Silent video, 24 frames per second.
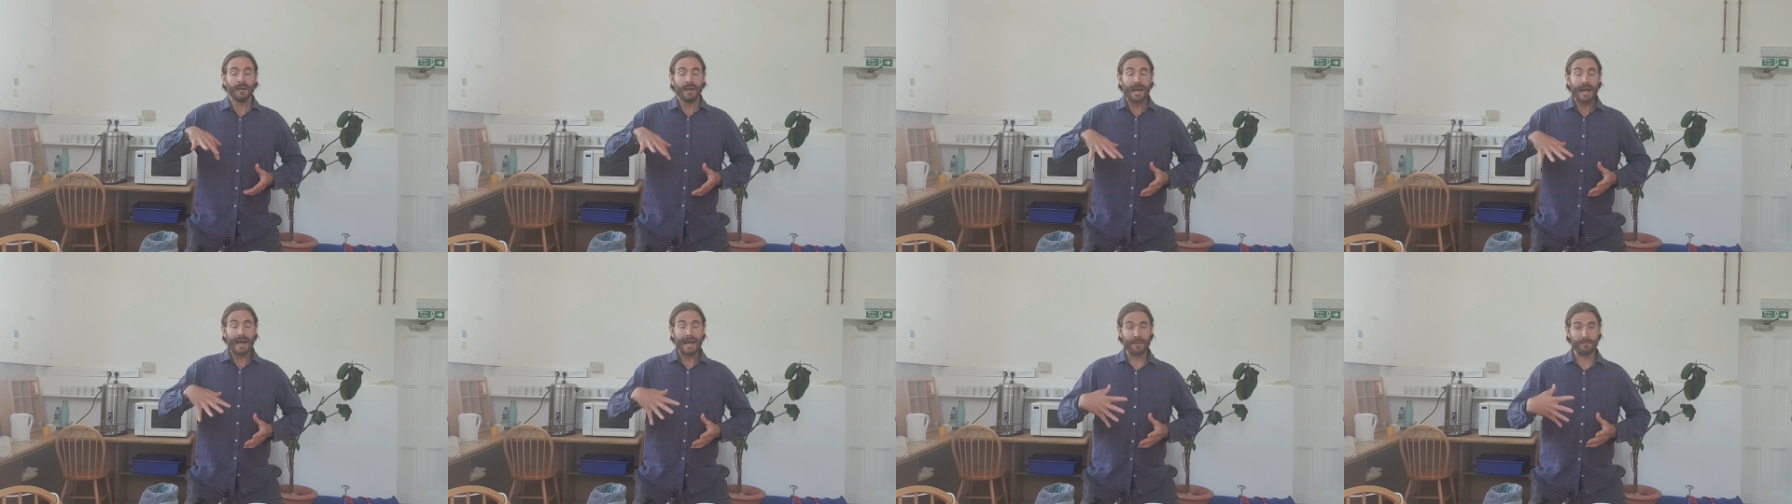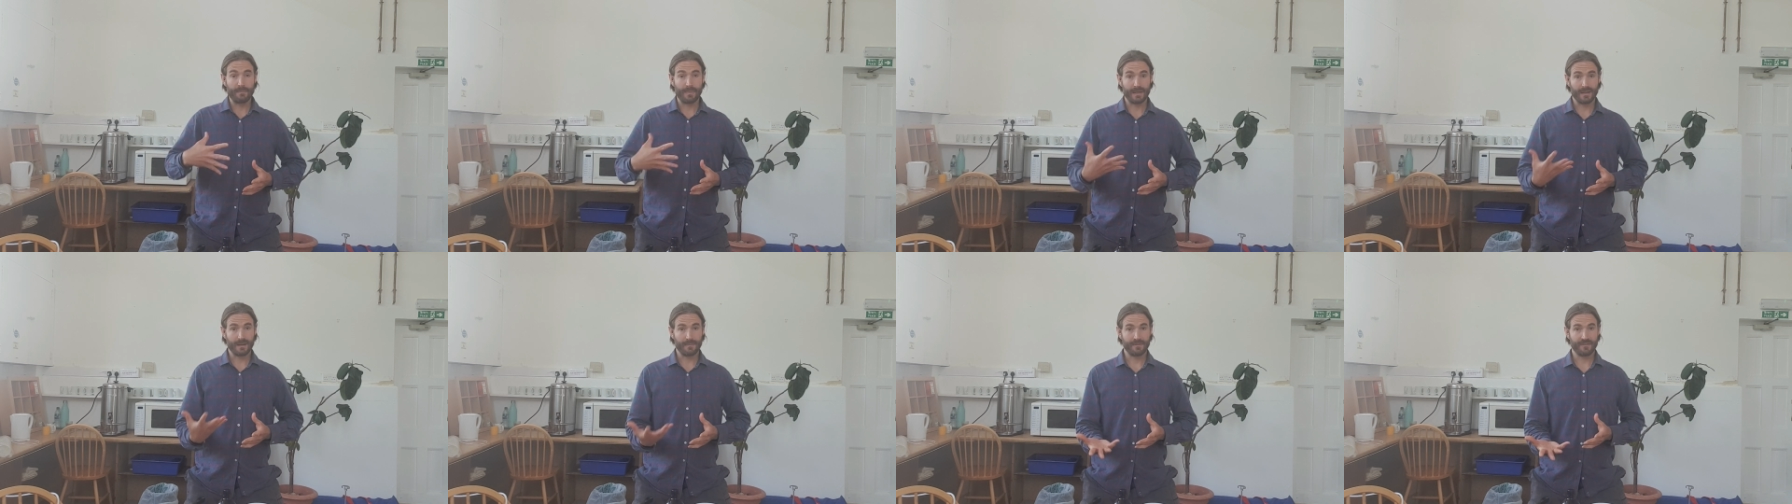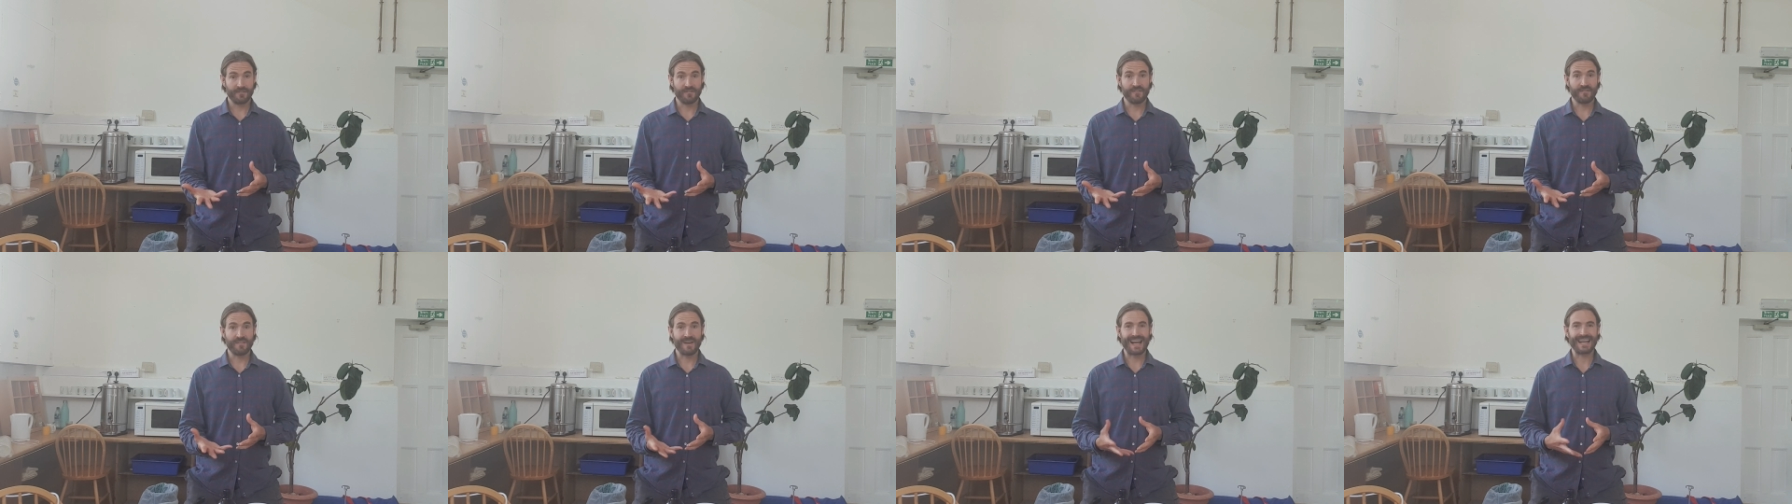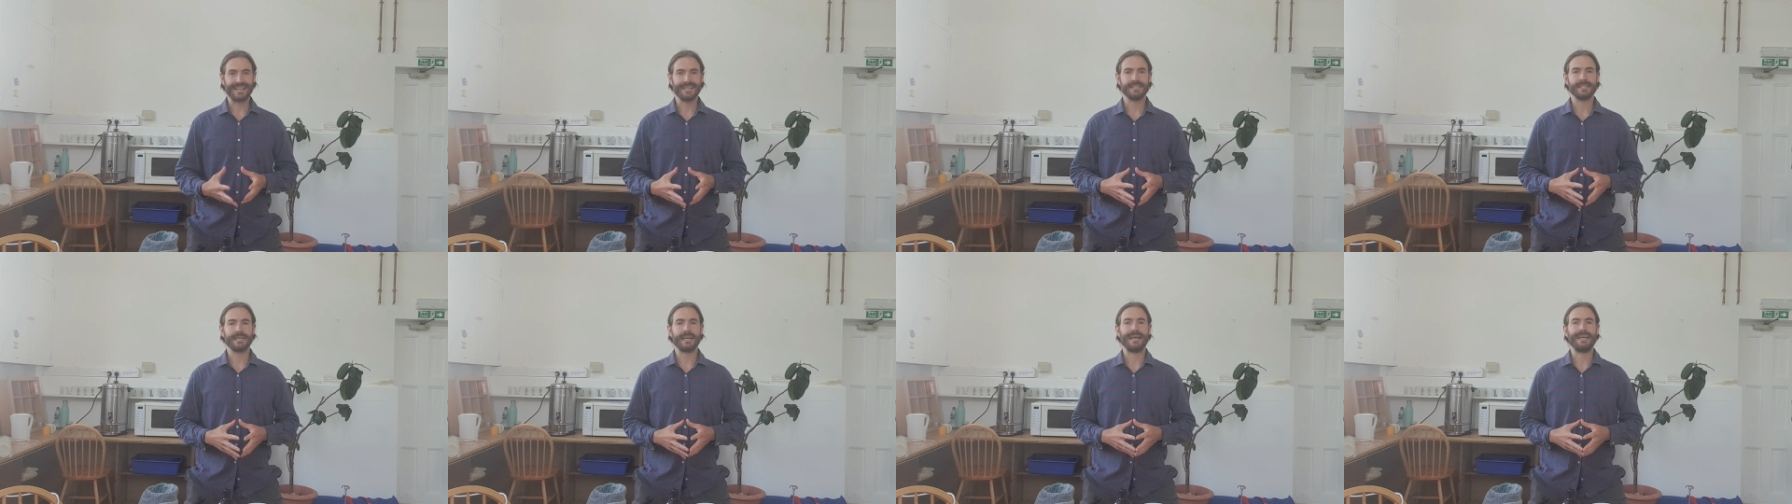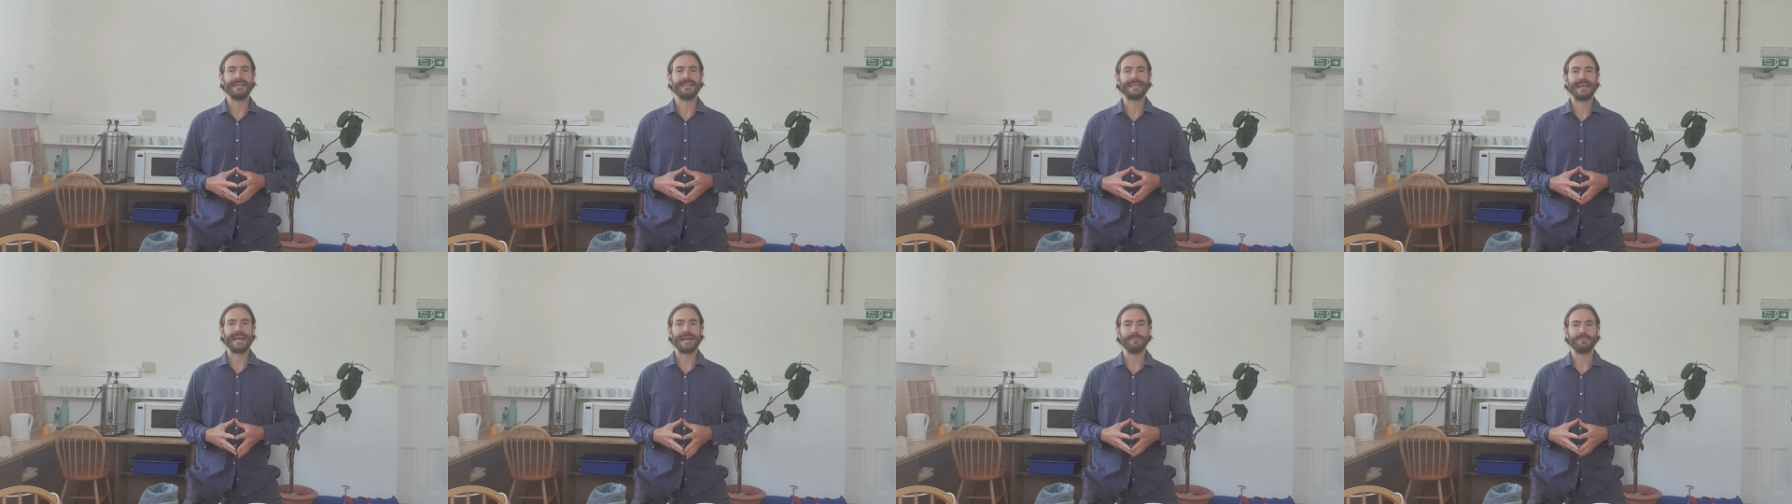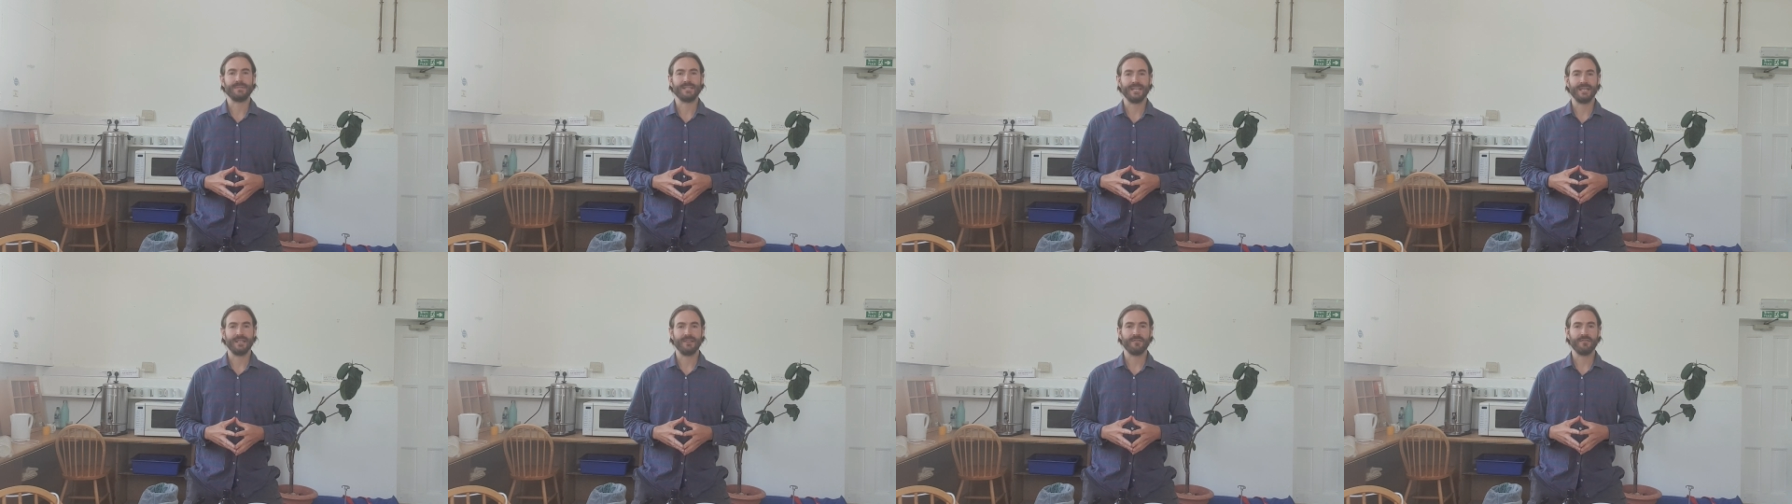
and becoming fat adapted.